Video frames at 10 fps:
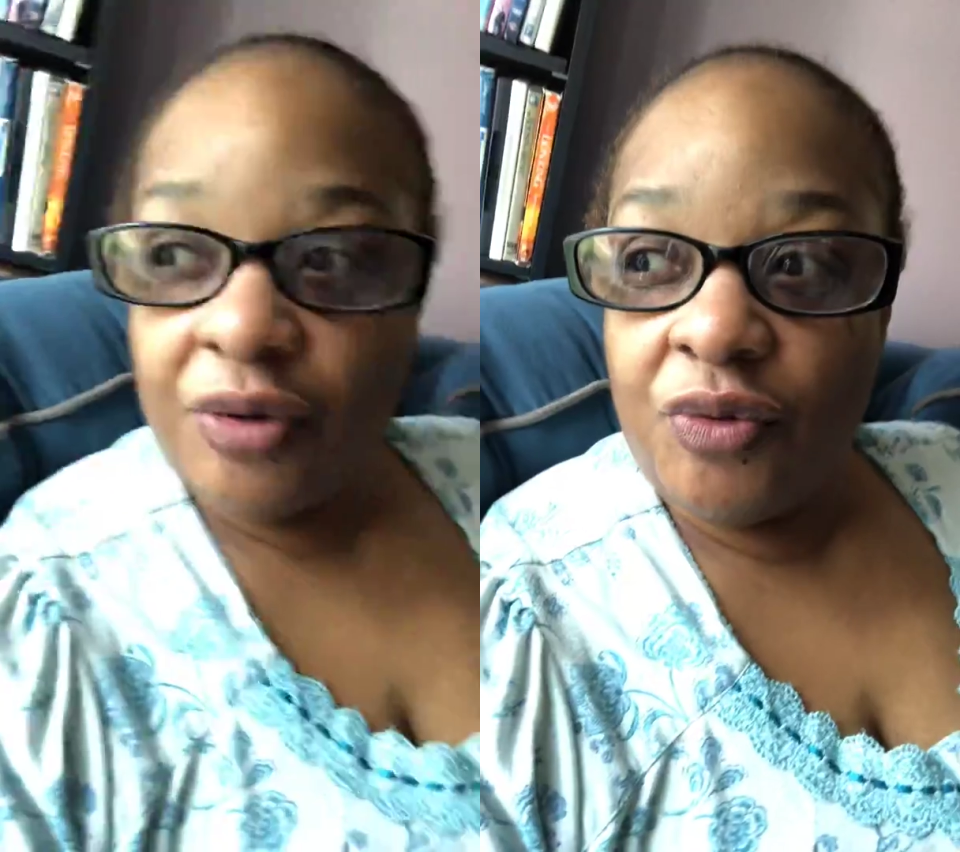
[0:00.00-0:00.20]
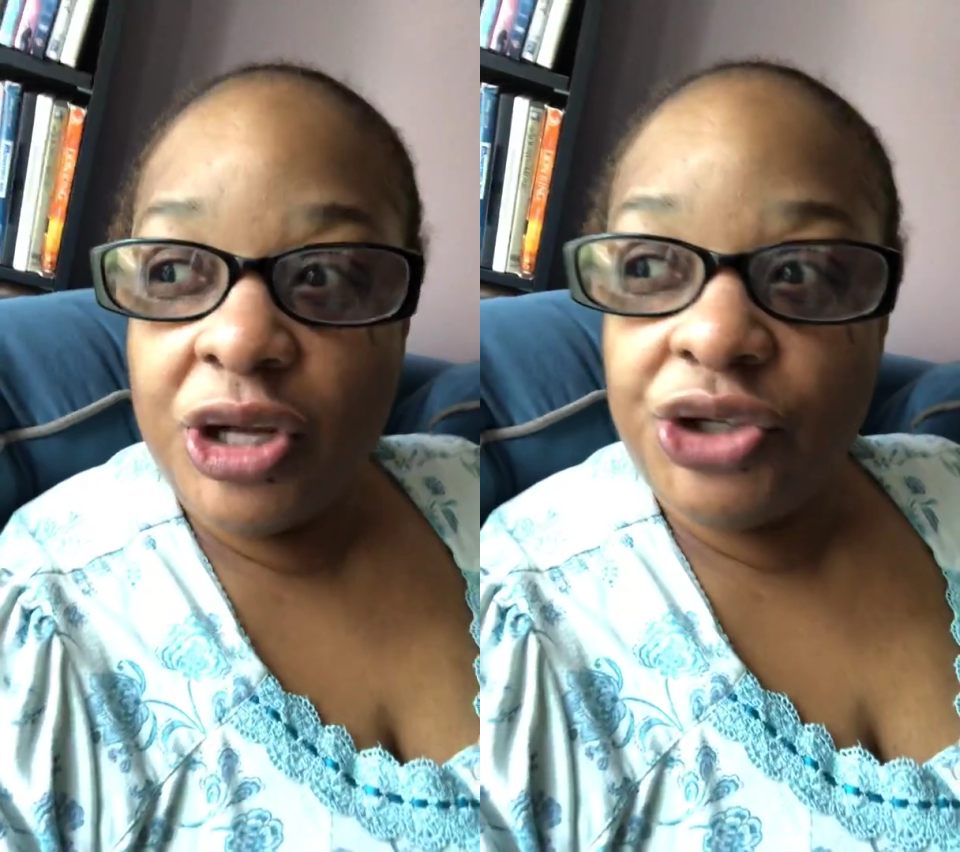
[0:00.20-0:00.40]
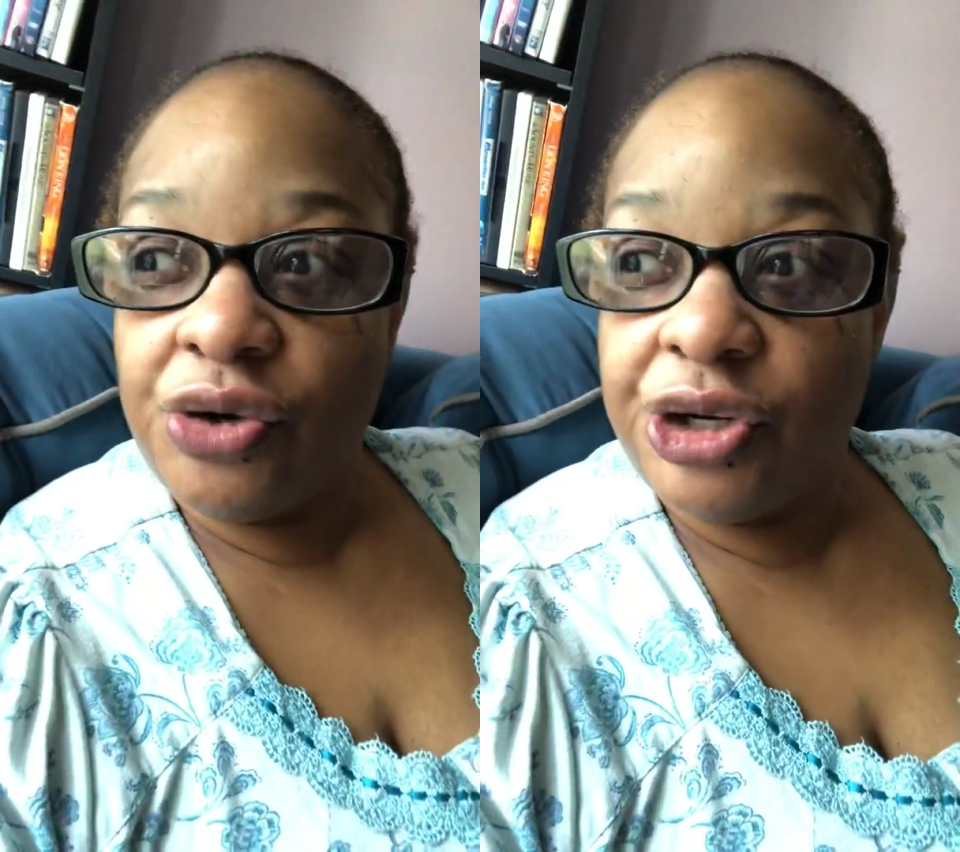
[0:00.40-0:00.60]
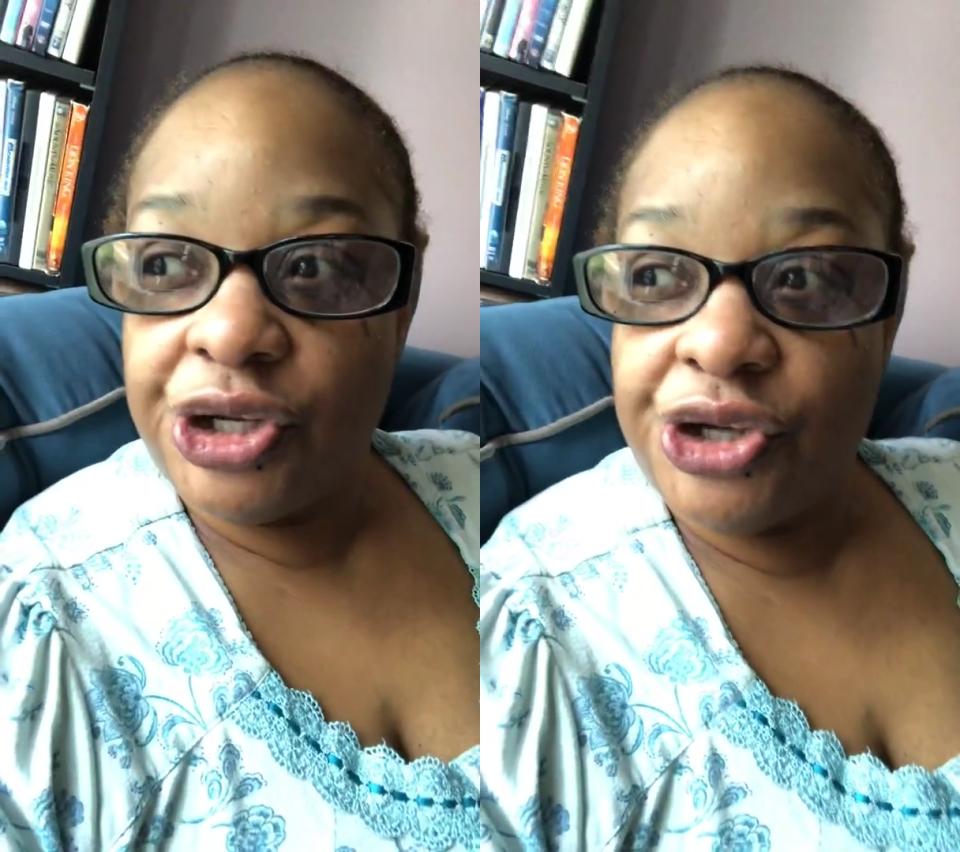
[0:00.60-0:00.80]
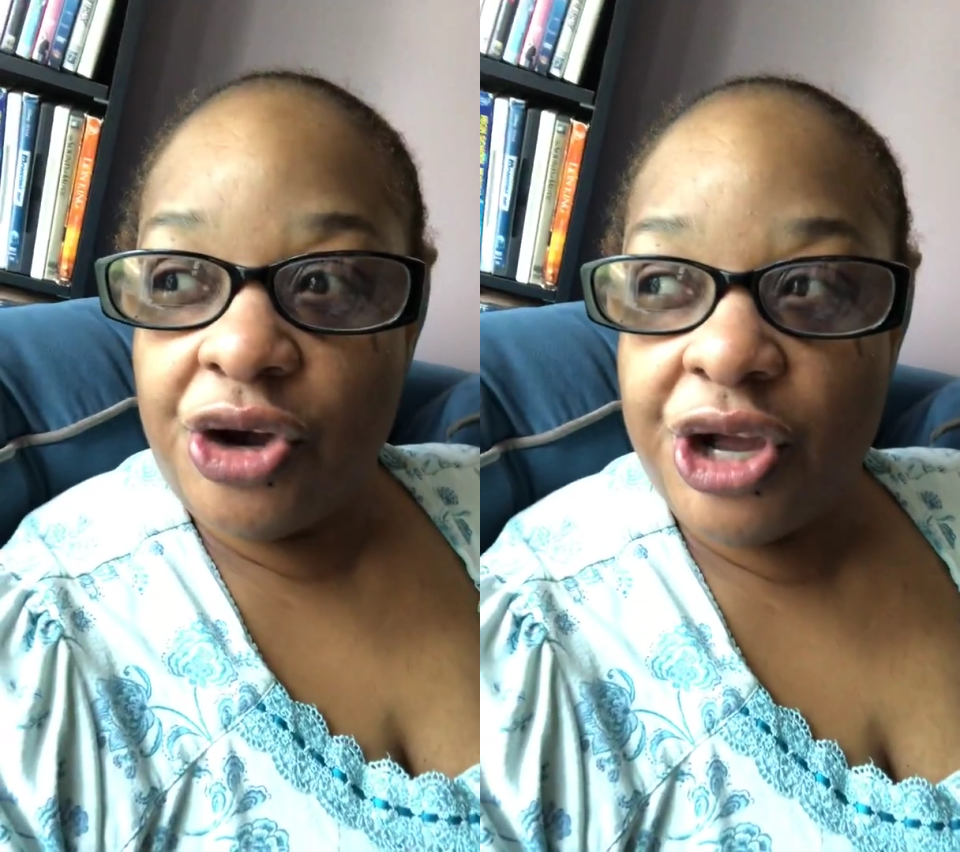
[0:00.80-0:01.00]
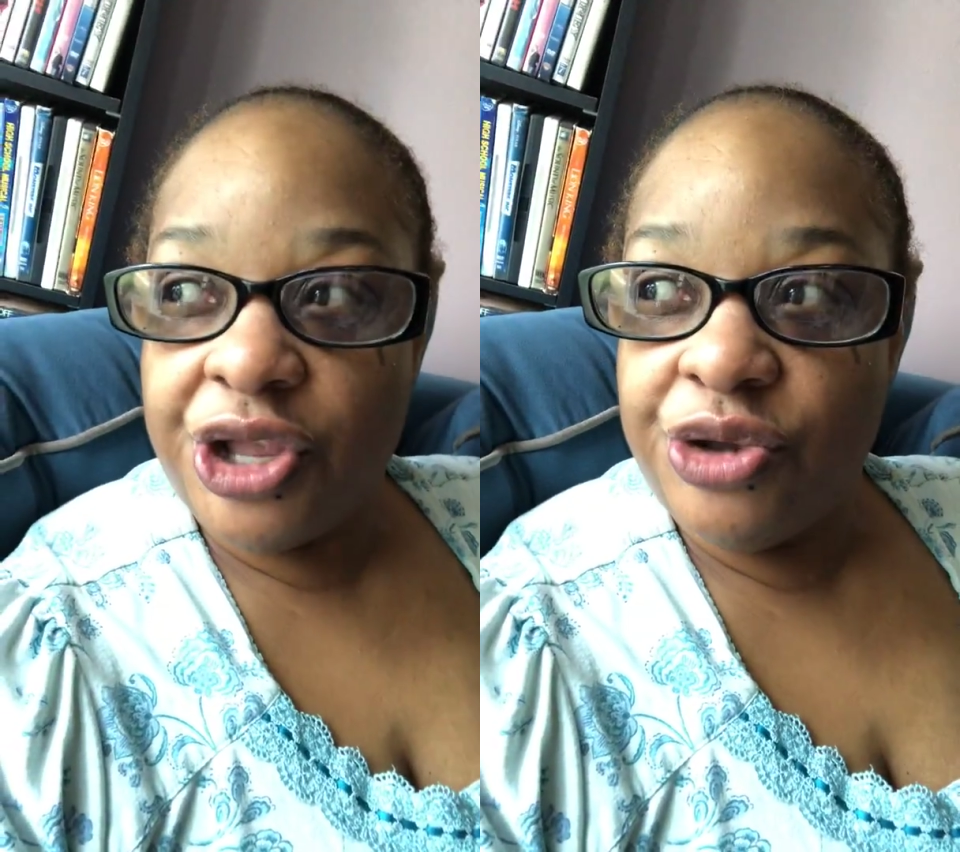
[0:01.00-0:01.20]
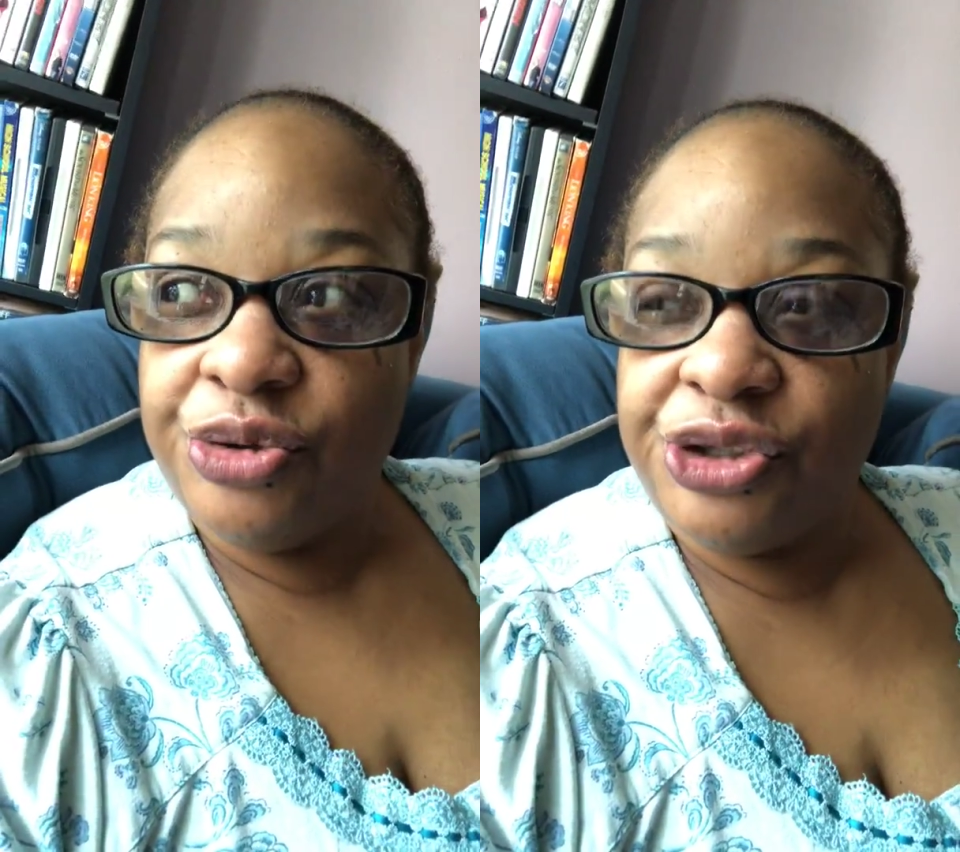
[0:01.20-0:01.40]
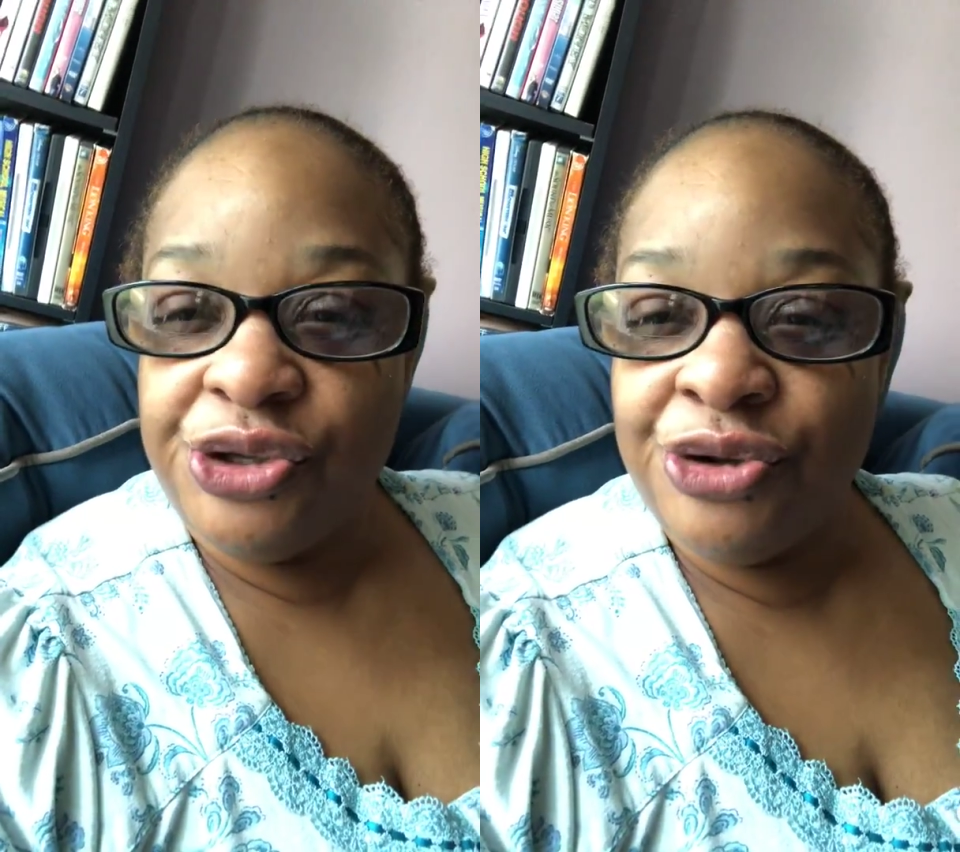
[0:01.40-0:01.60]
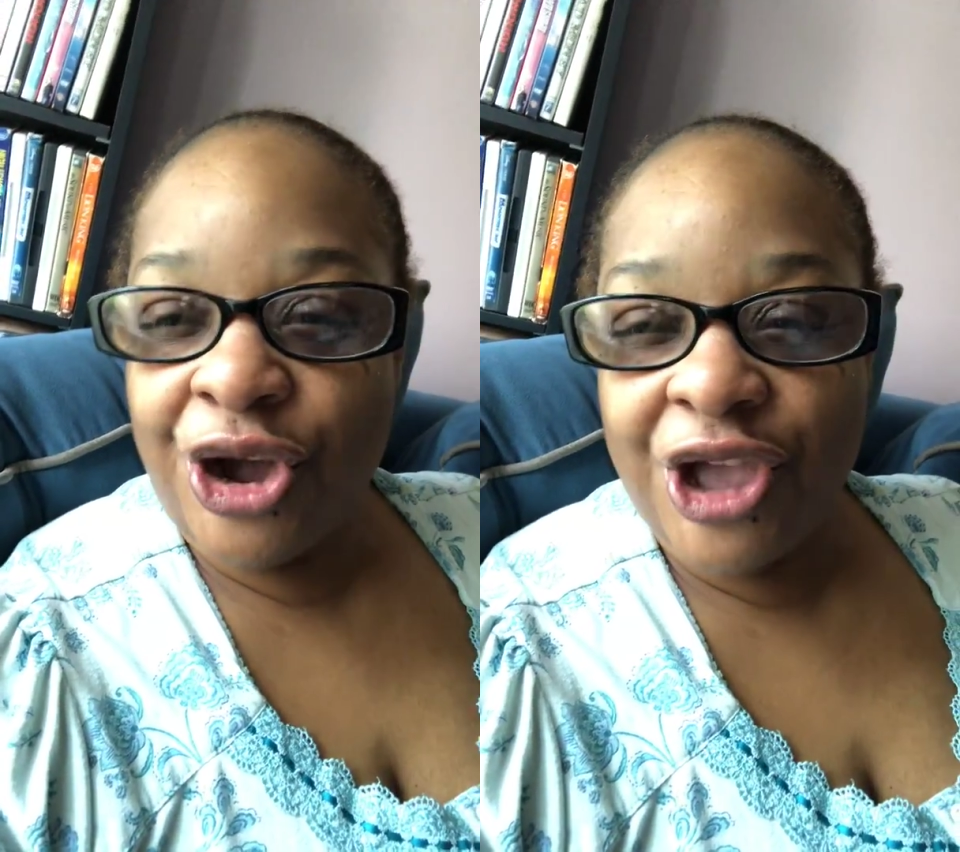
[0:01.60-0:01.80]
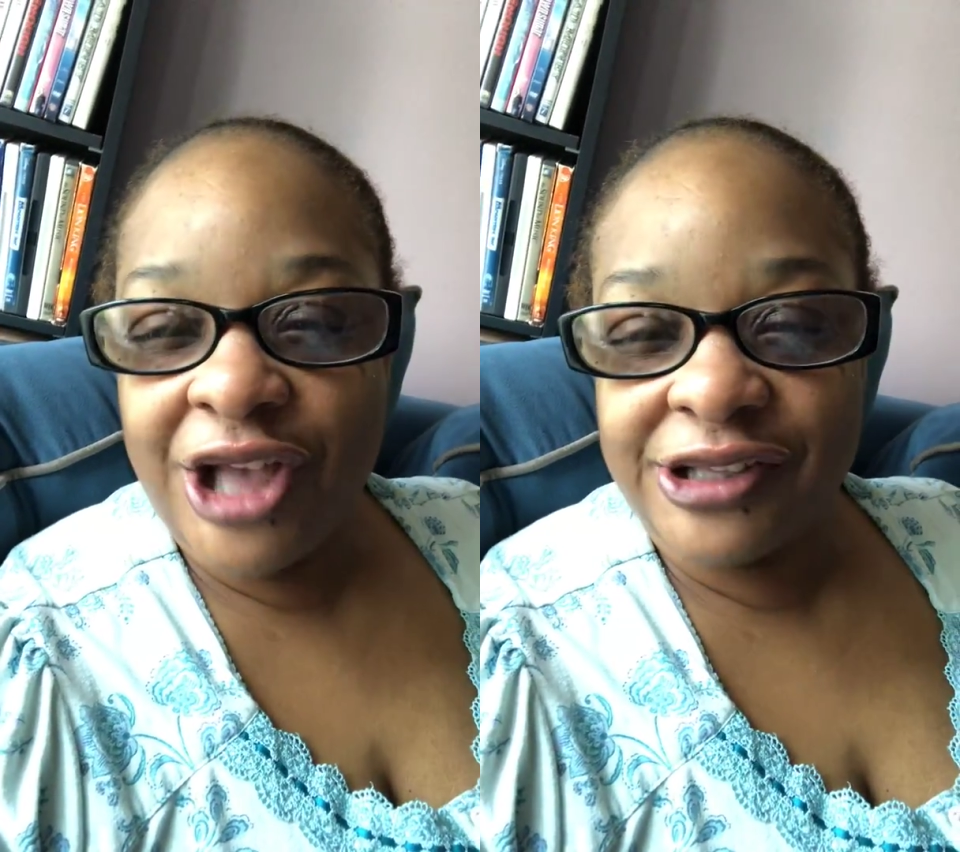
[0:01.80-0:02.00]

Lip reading: once you're an adult and you know y'all